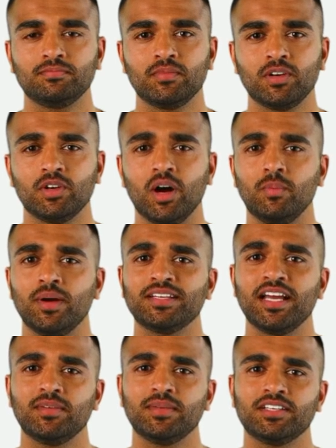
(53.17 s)
Start by
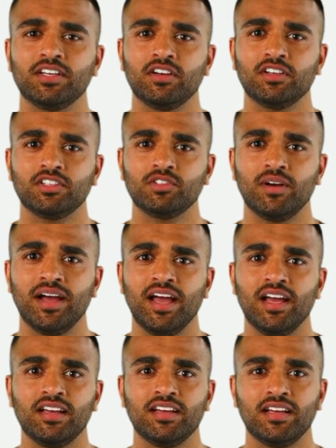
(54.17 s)
setting the steering to straight
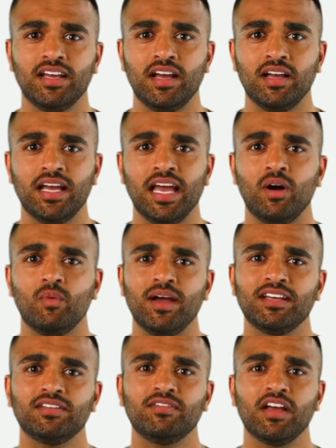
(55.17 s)
ahead. Now
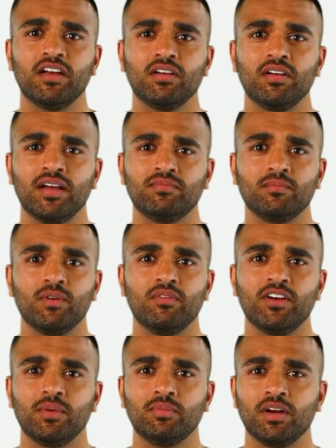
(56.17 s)
raise the vehicle and remove
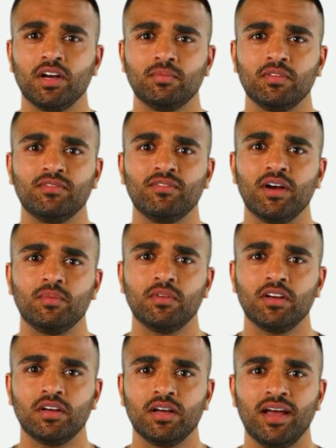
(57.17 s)
the applicable front
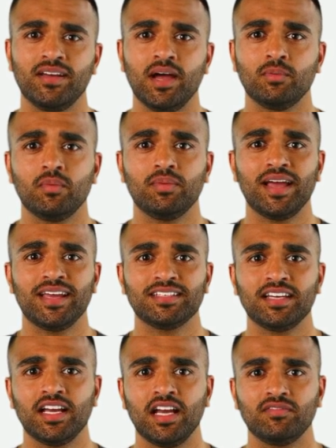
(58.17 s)
wheel and the upper
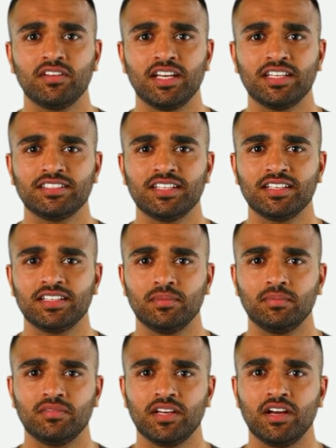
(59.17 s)
plastic cover that sits
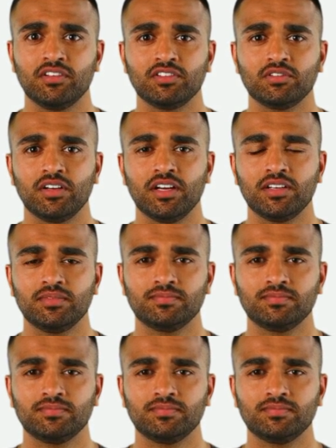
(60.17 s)
above the air strut.